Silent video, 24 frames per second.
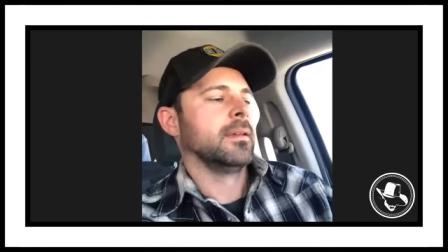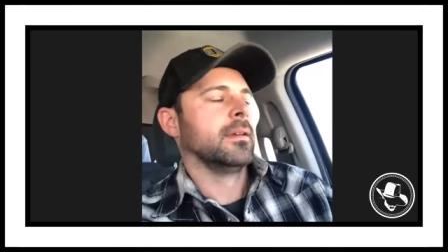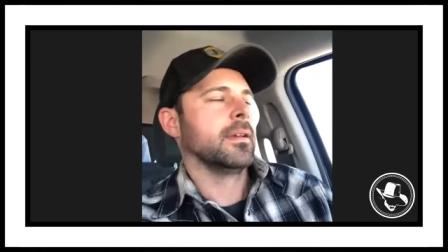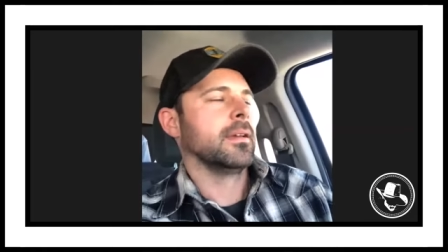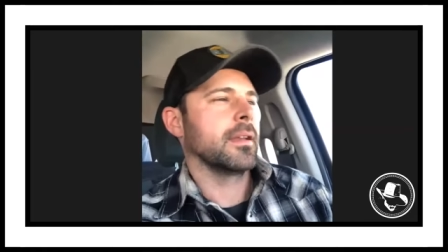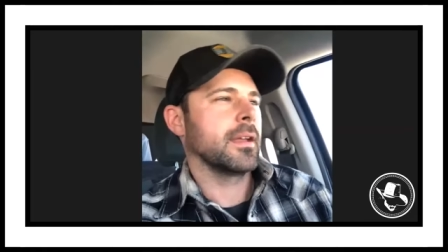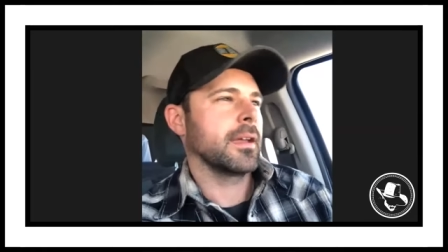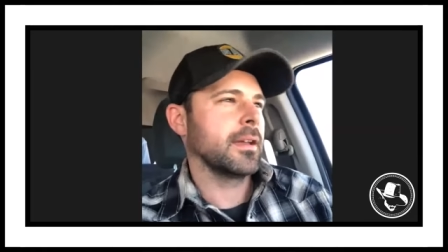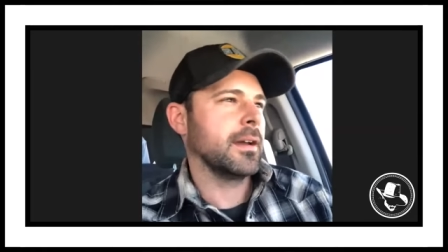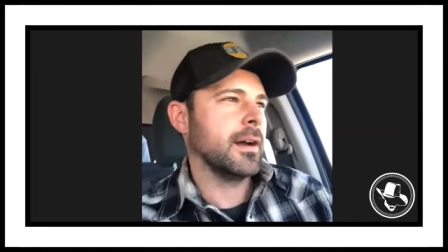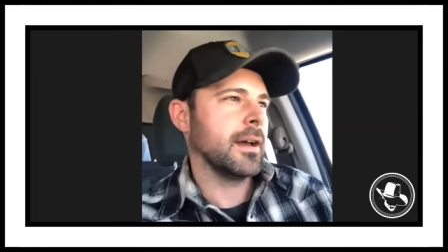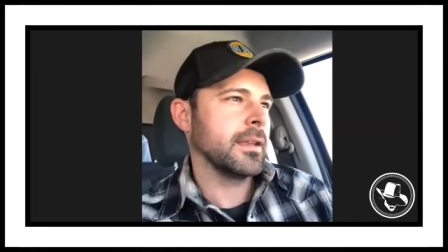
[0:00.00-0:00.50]

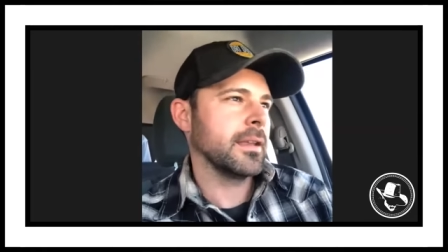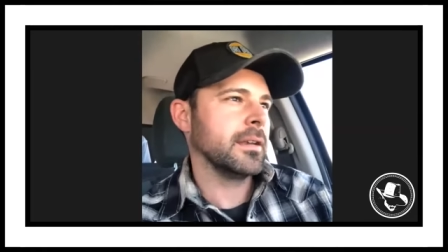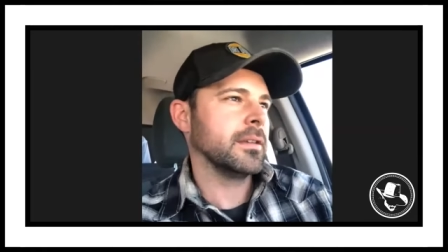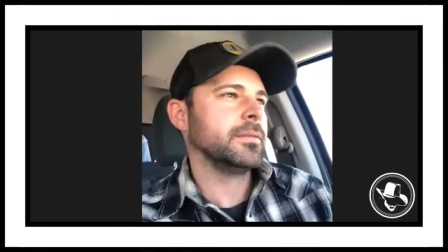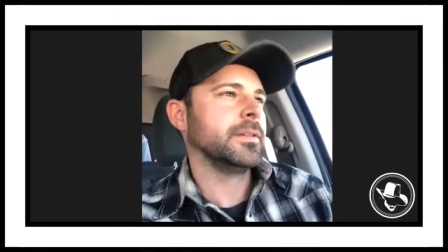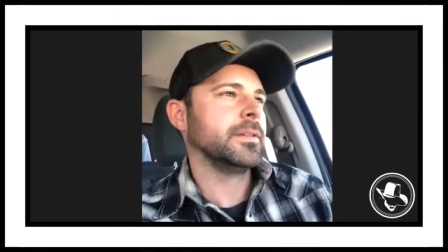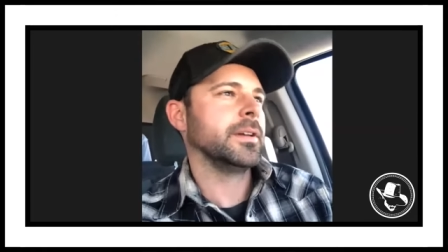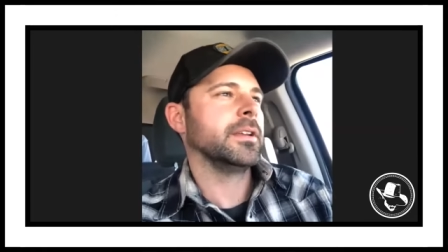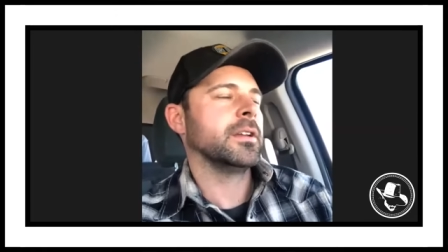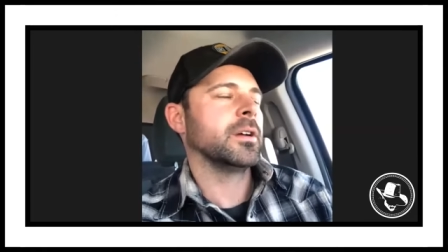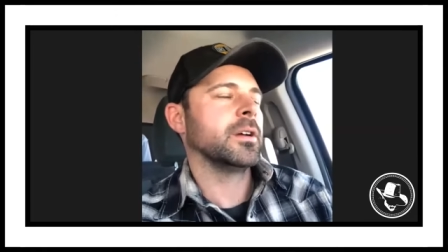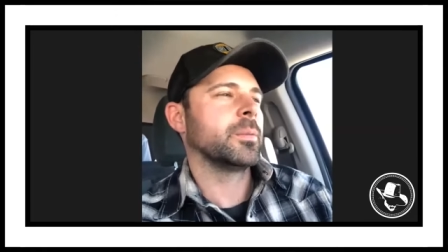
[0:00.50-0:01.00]
and i got into
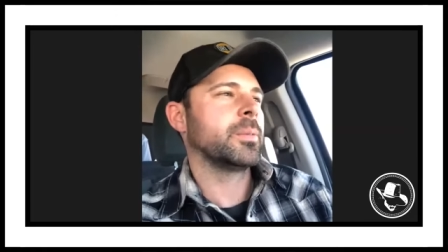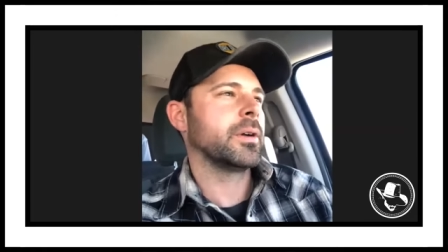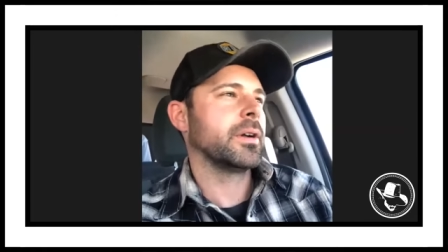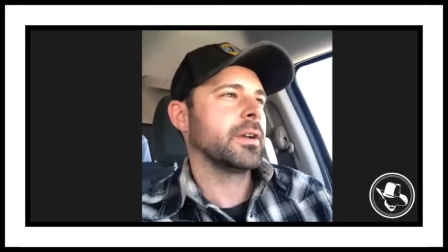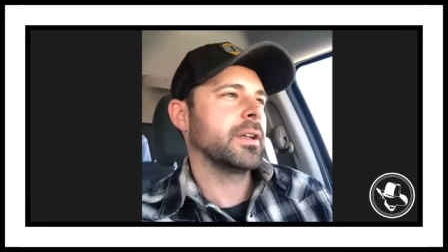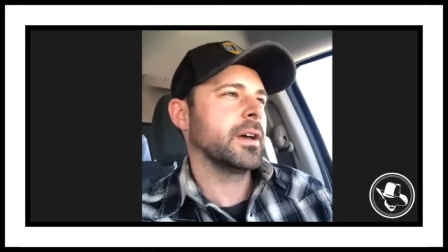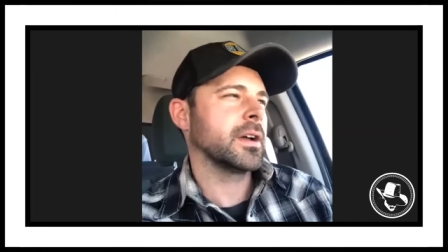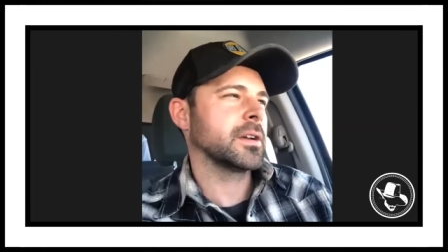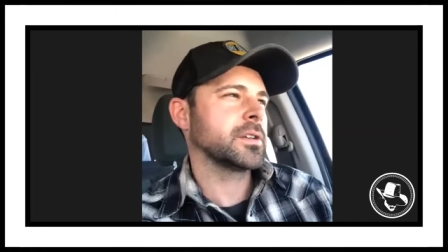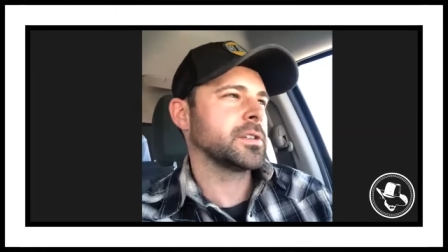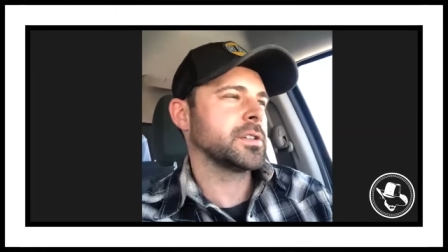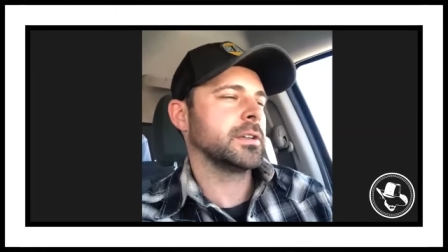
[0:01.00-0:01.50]
video
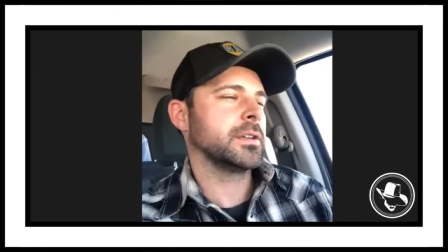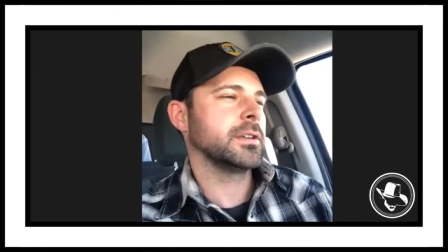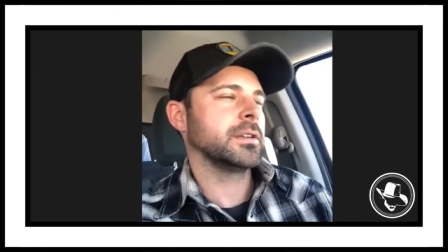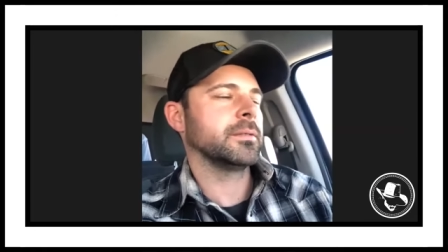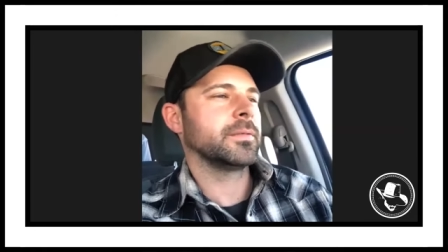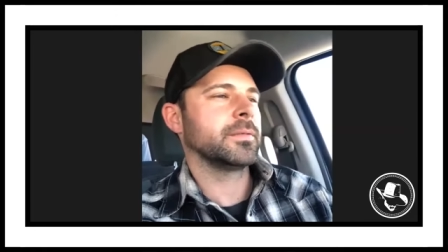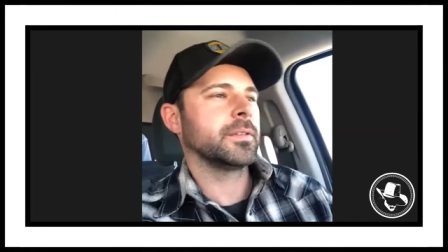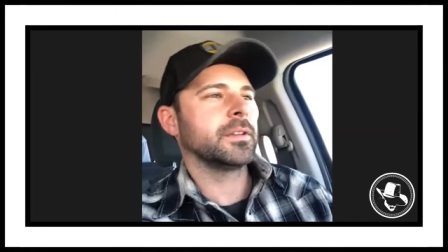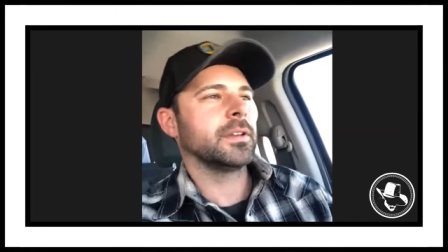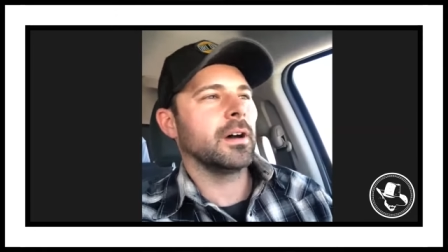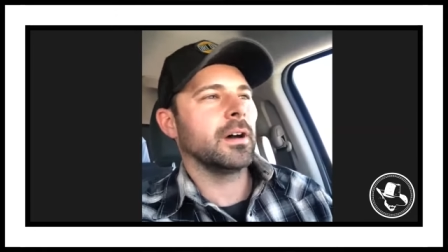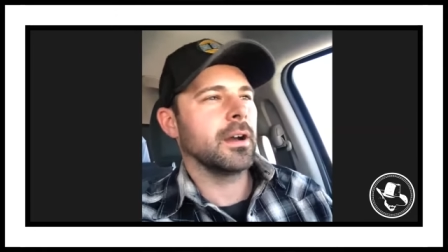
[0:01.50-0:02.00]
production and
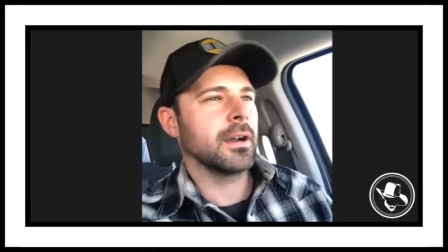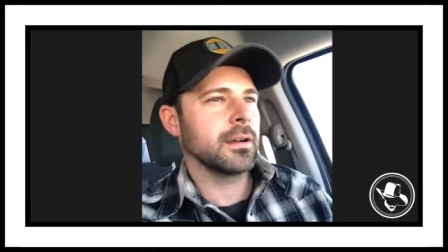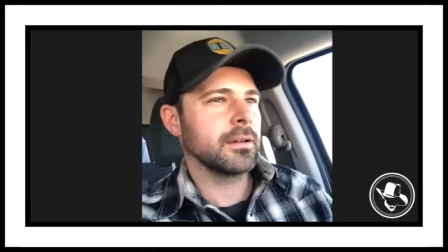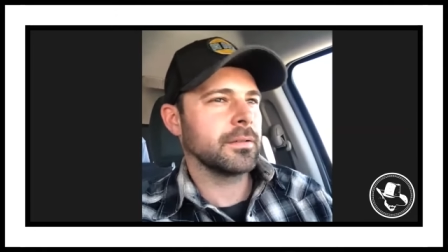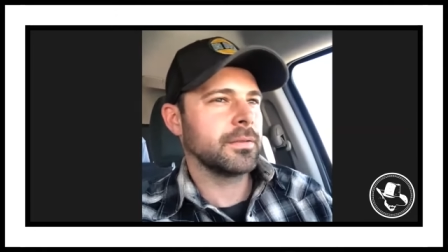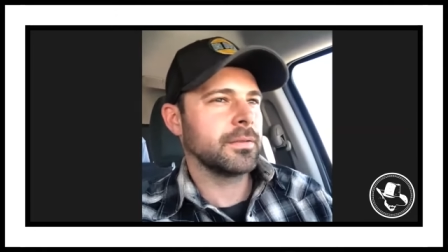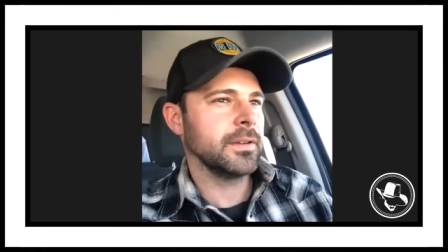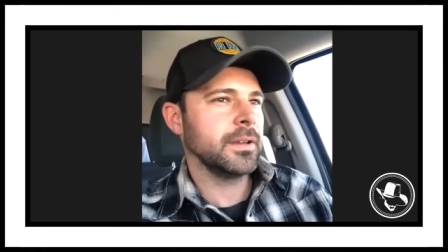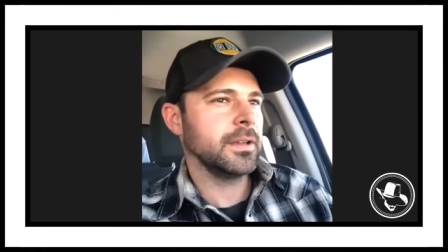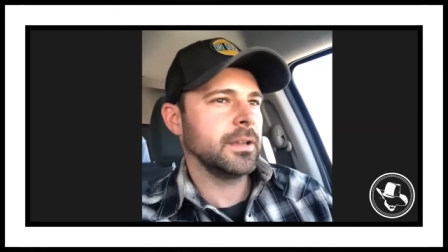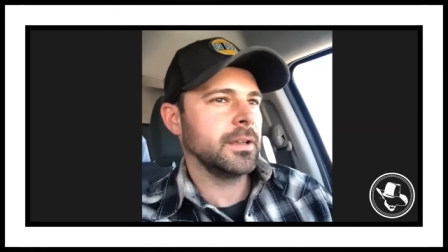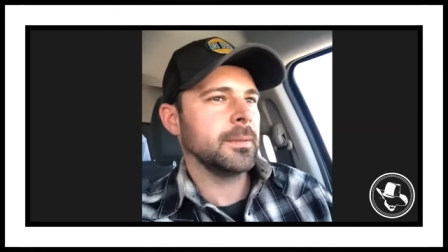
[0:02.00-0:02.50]

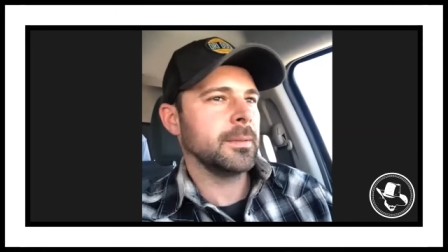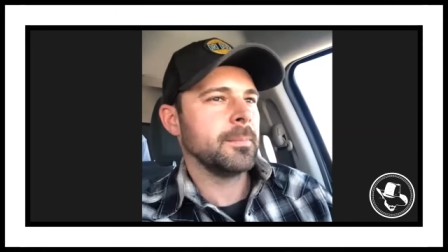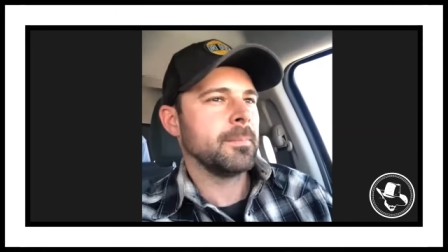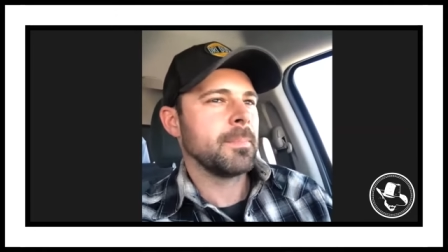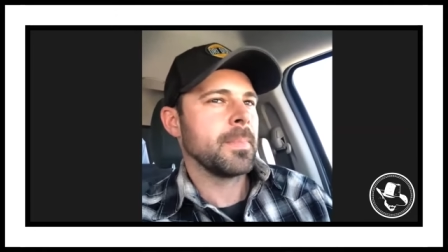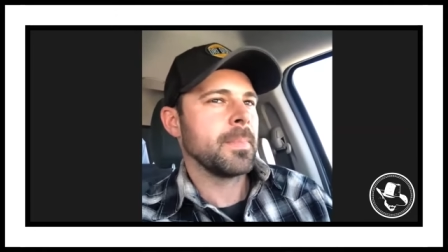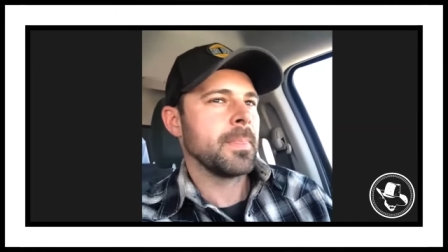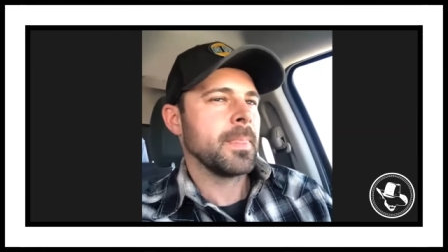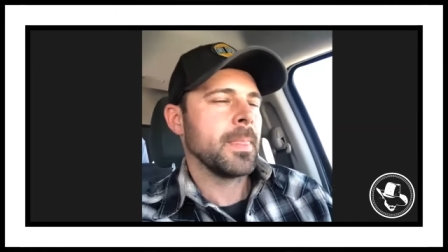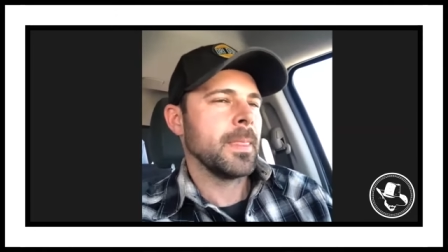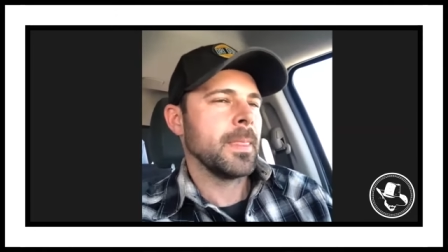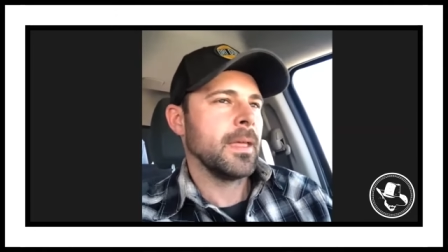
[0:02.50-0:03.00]
photography
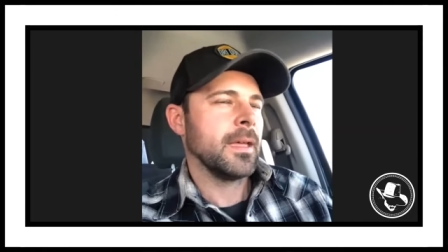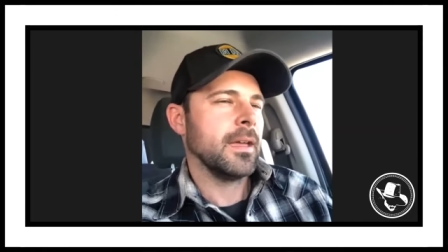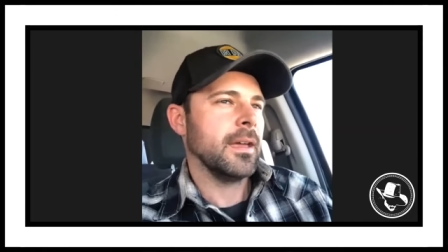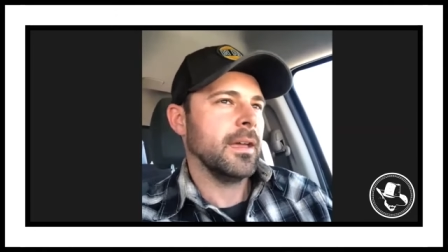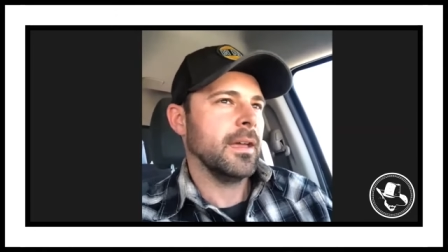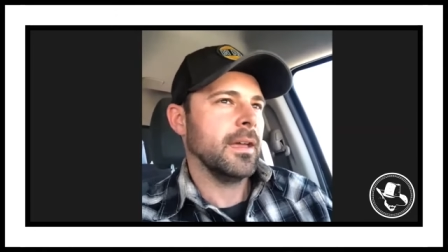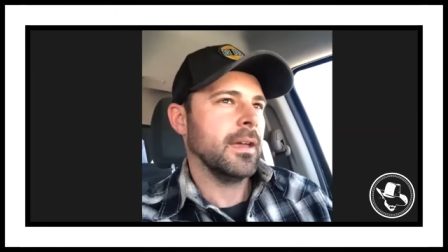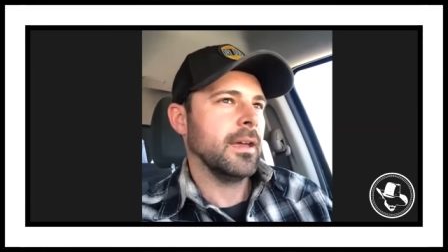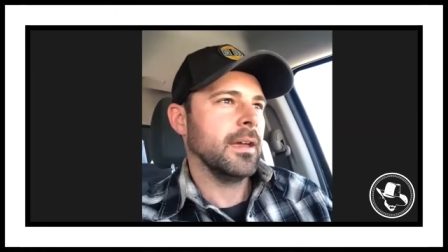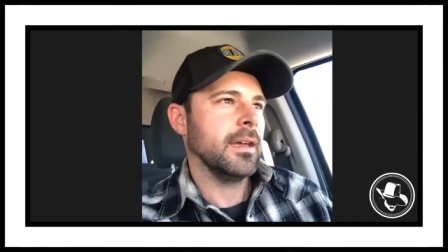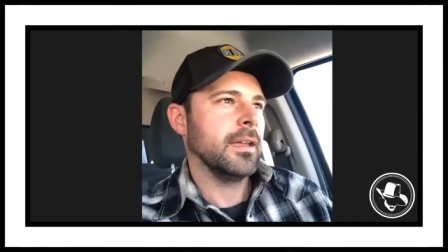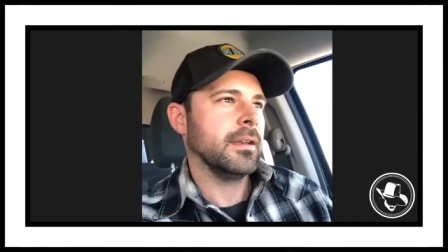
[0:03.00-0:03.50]

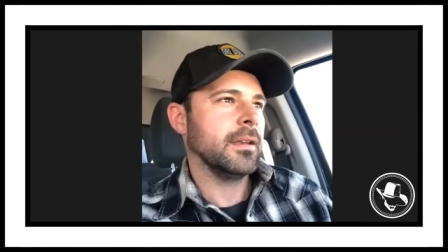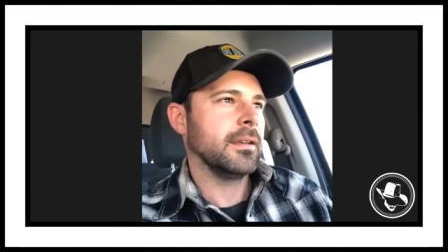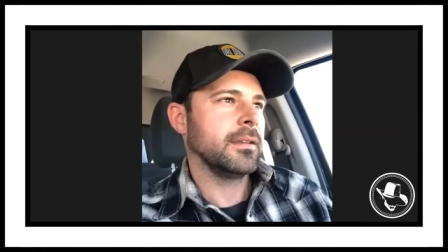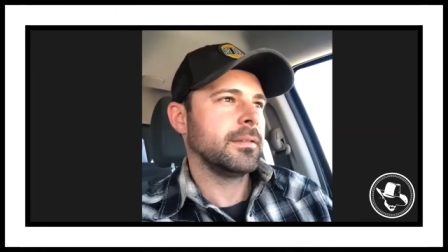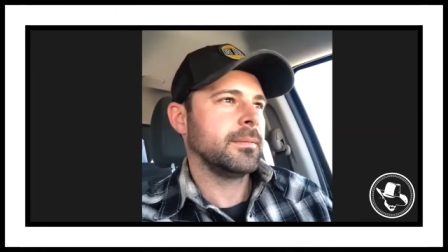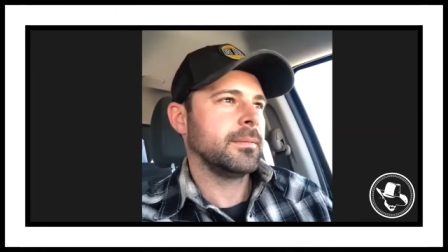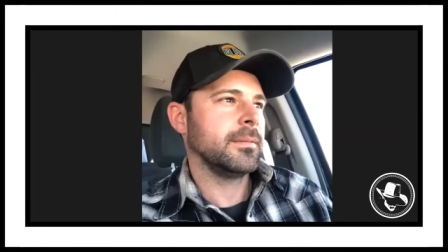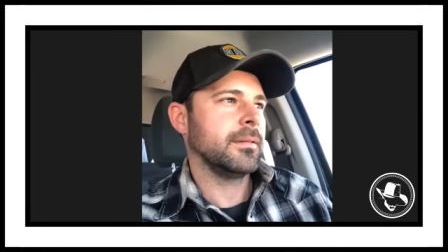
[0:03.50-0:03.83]
and